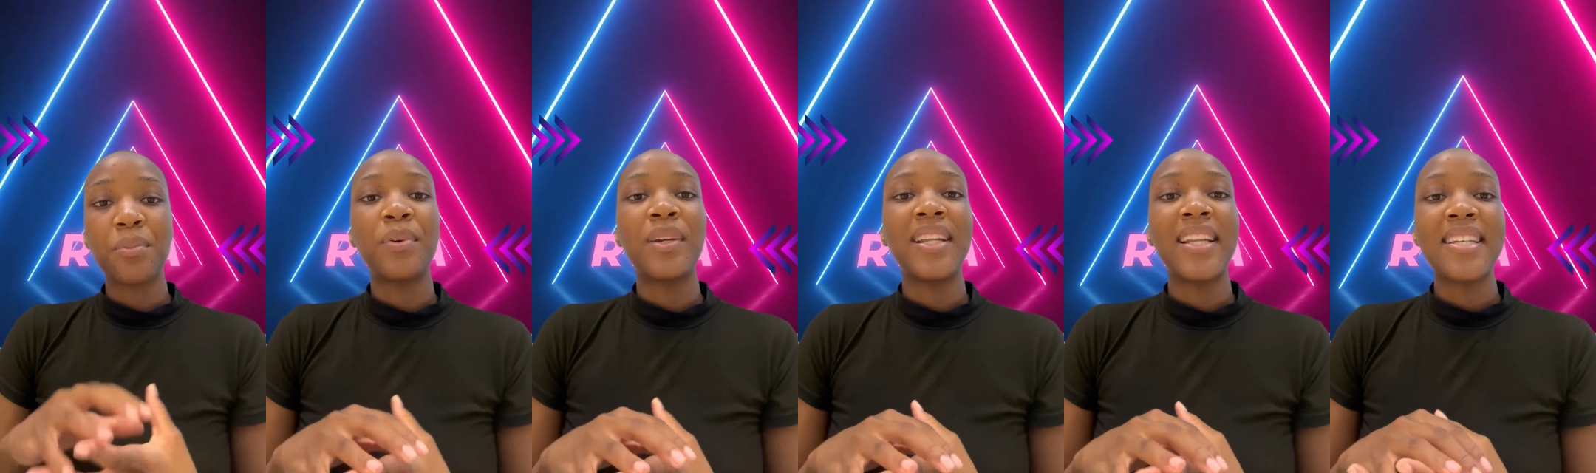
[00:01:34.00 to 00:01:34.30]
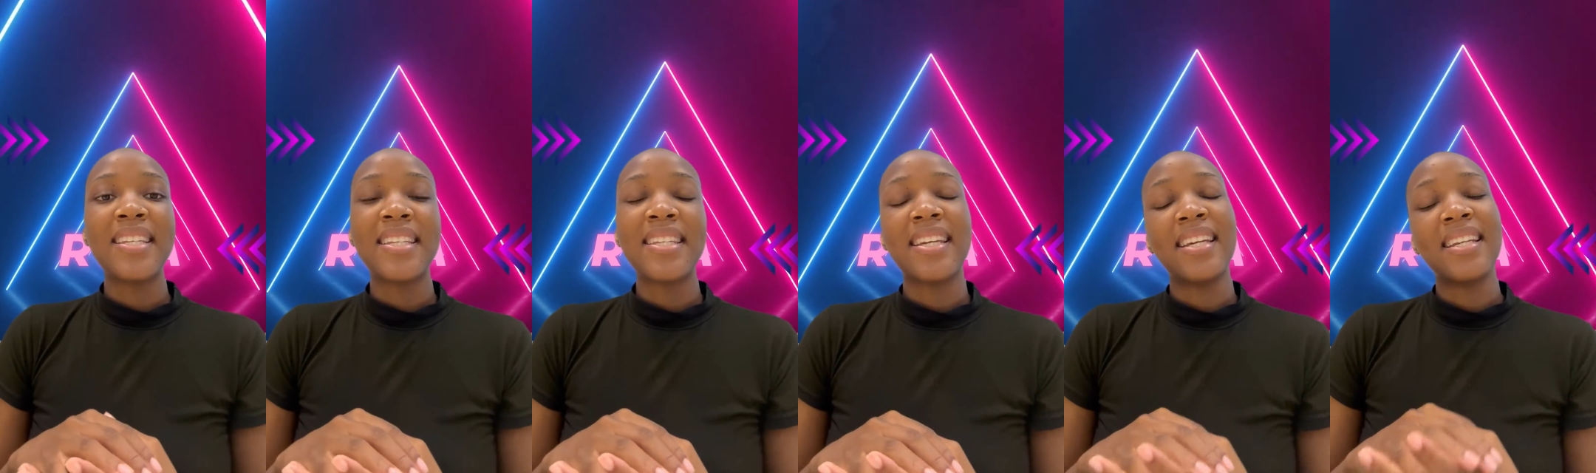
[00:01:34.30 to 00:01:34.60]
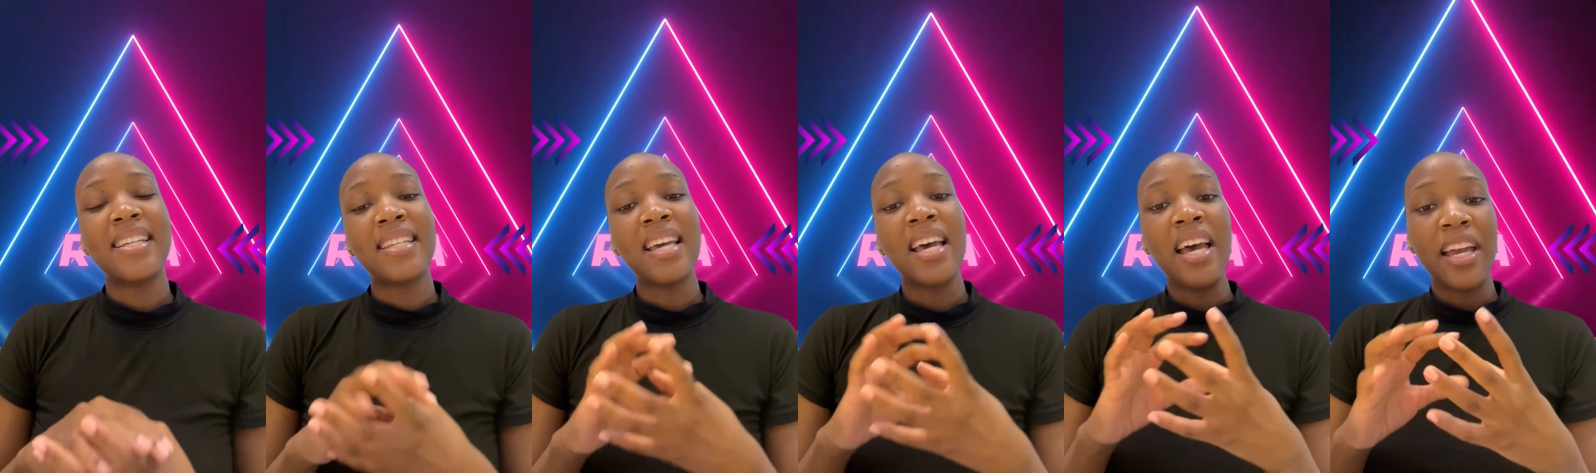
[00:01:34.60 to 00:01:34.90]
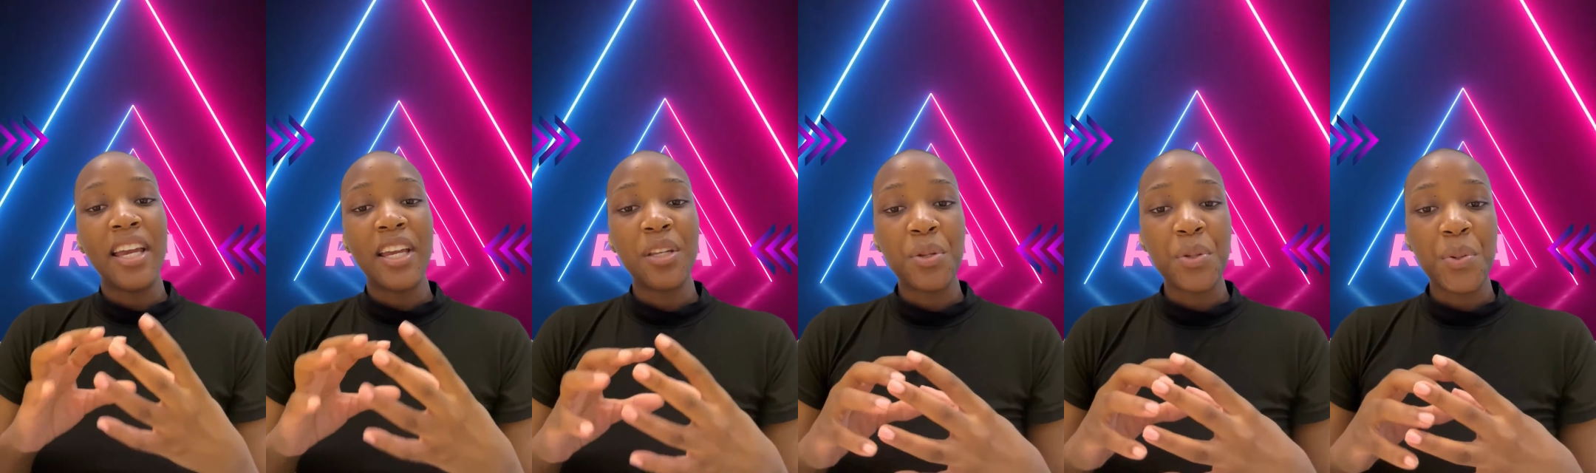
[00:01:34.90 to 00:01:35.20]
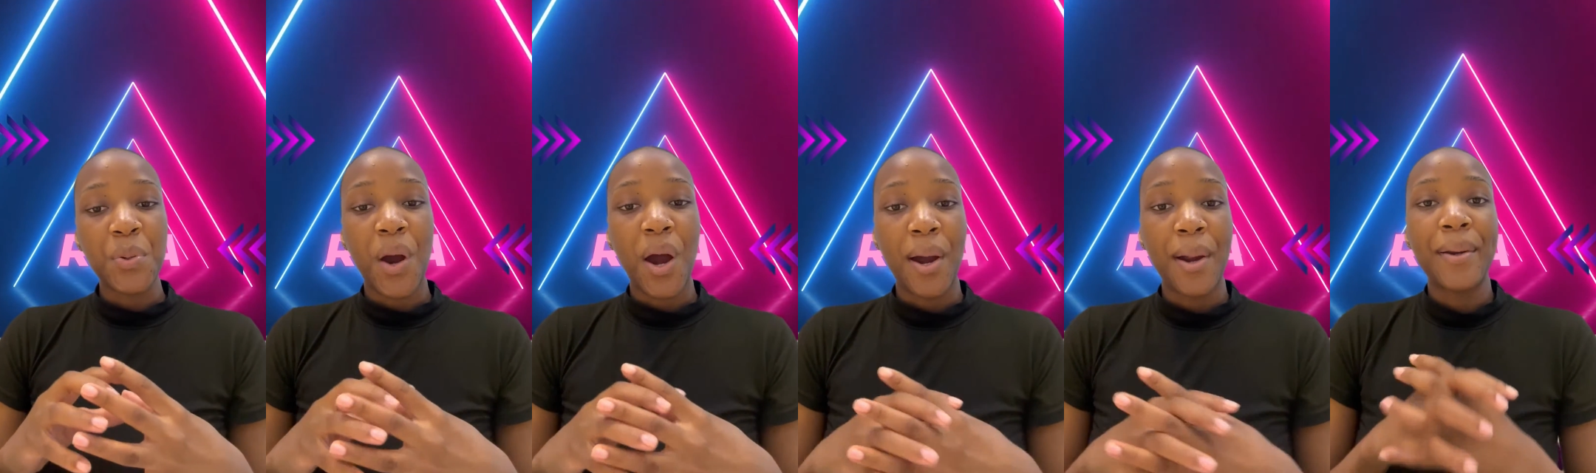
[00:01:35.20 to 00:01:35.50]
real estate into
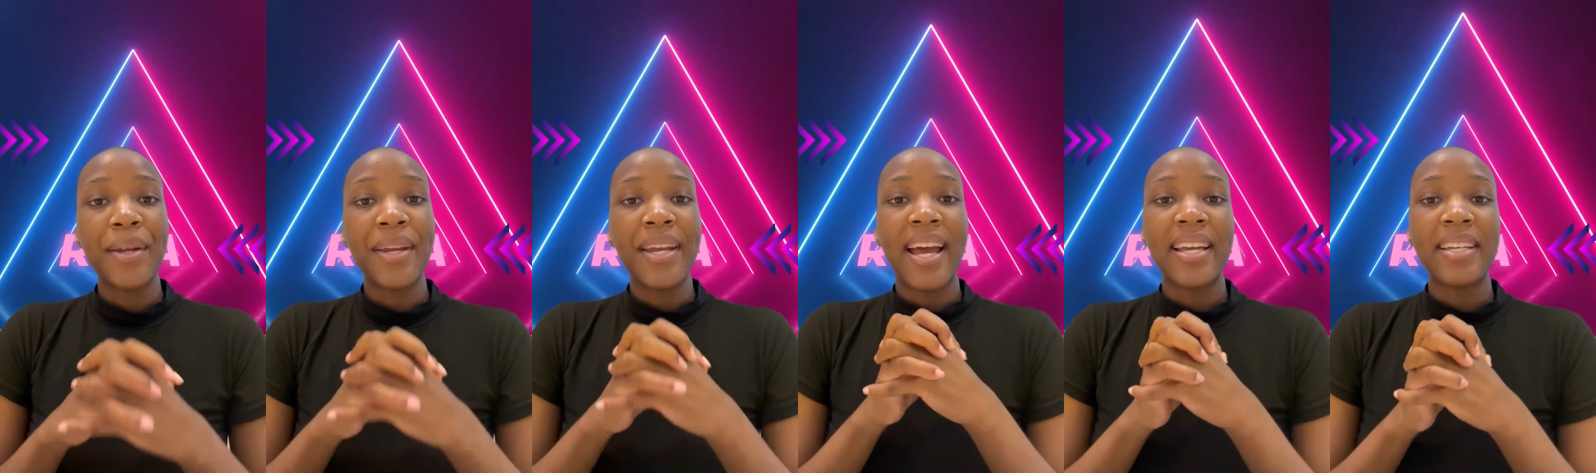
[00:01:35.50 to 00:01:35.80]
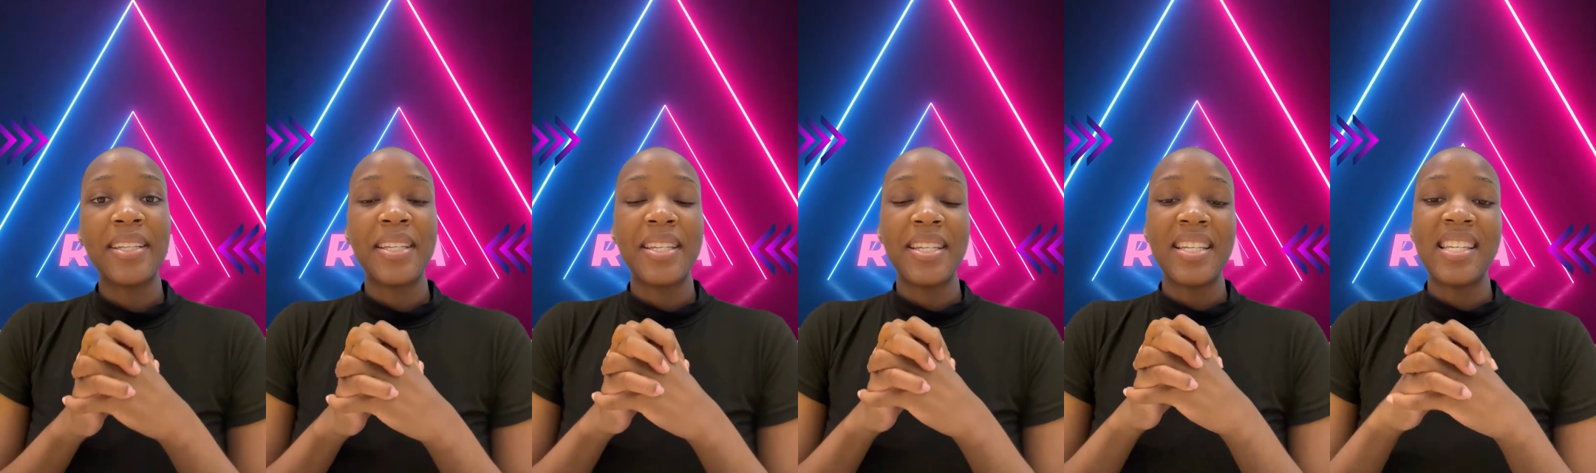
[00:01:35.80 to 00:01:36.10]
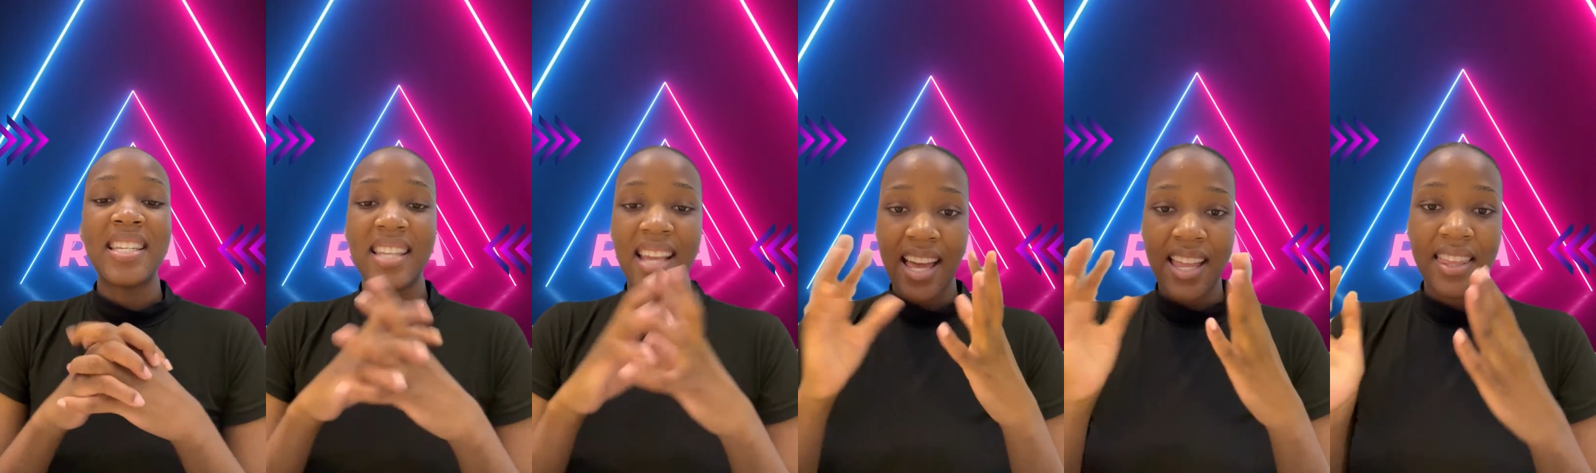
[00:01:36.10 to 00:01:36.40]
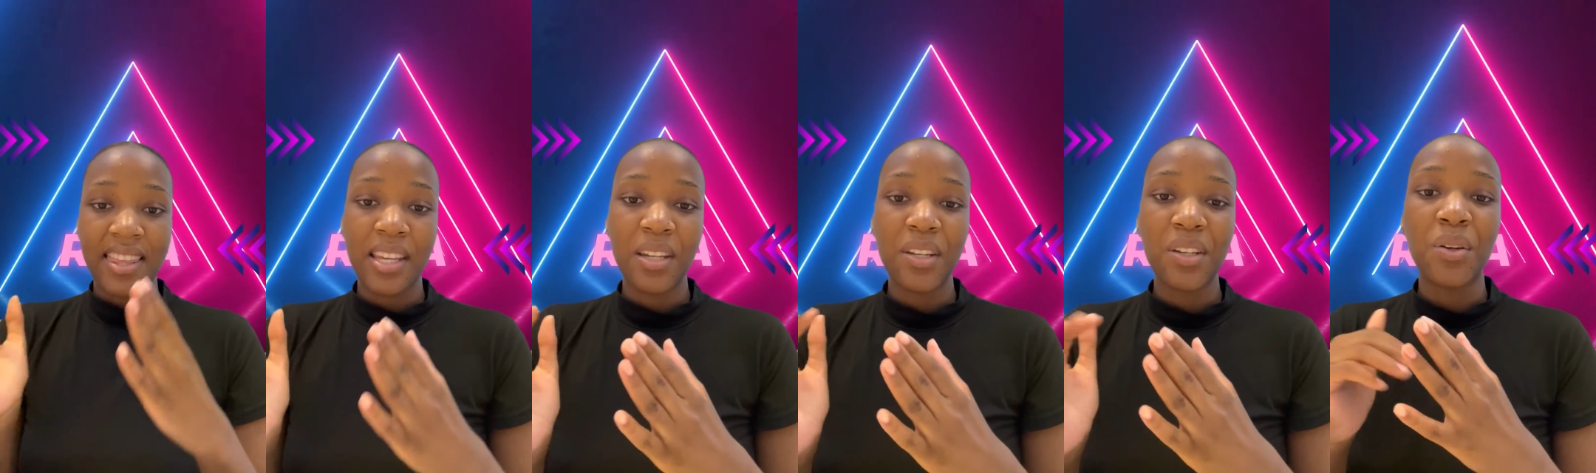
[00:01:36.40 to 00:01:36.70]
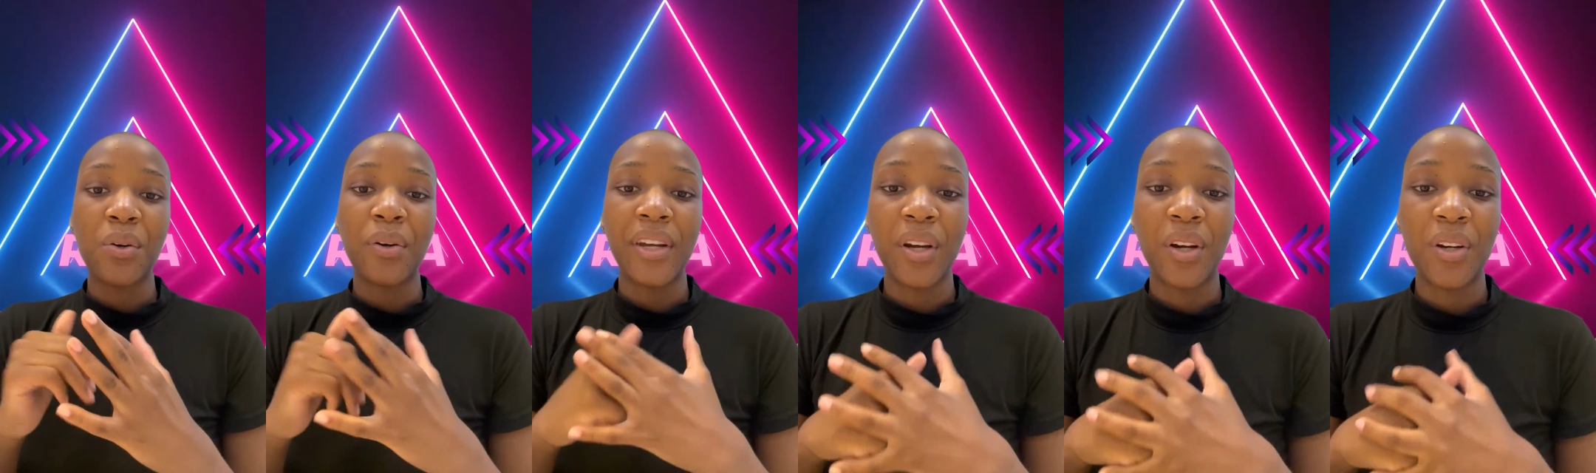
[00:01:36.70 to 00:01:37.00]
REITs and then
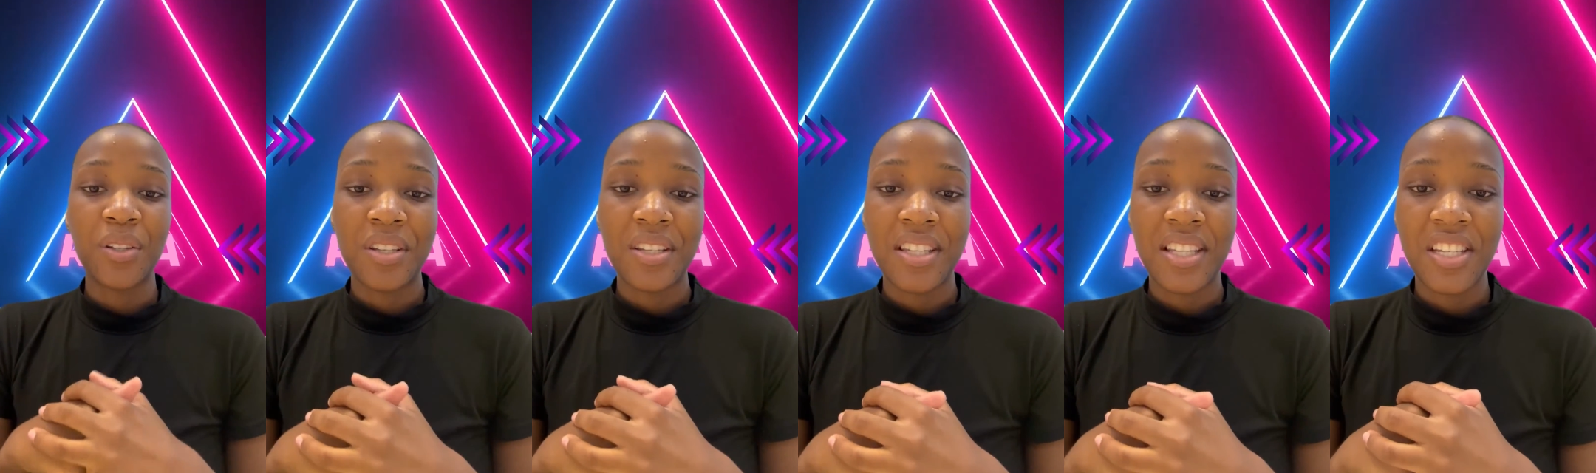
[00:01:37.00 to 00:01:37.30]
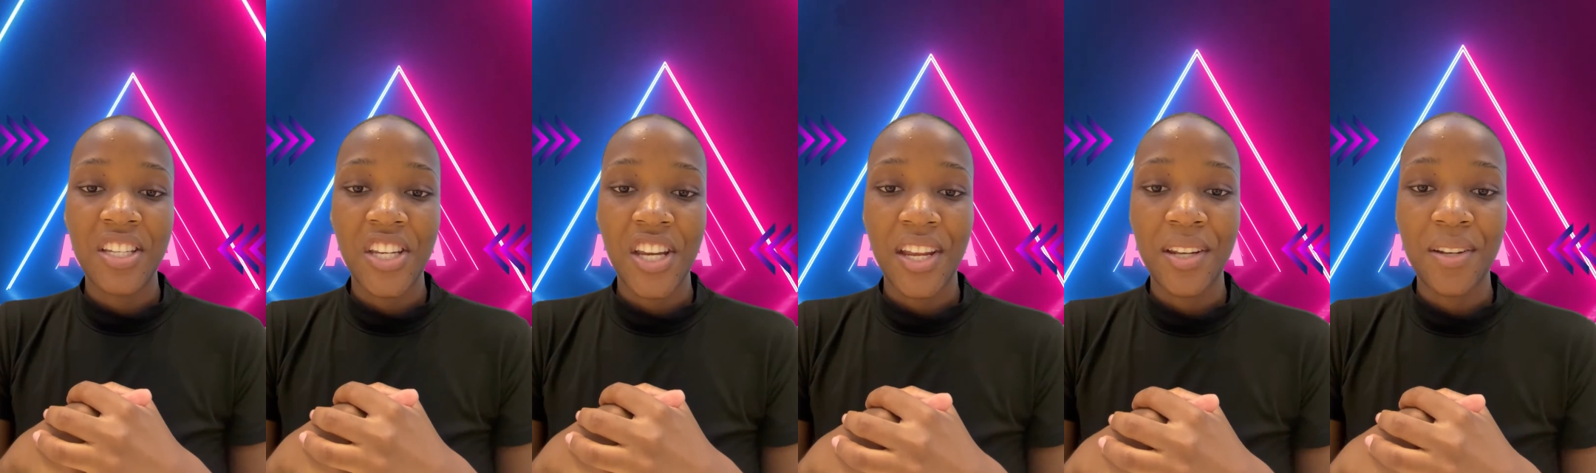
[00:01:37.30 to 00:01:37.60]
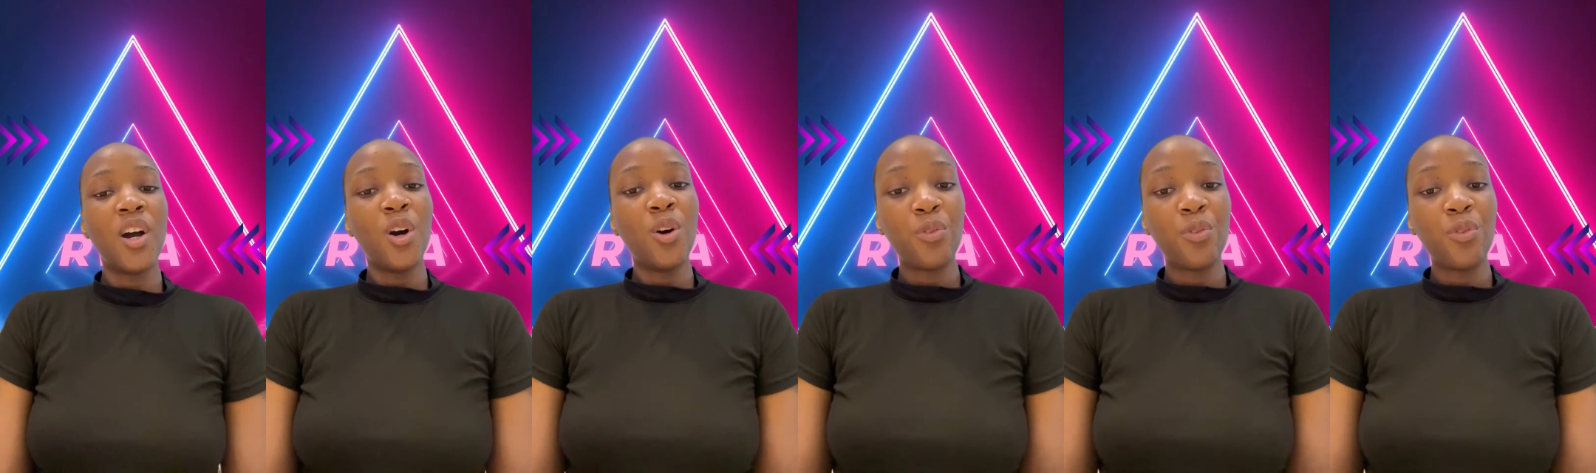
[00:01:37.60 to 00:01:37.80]
going onto the chain.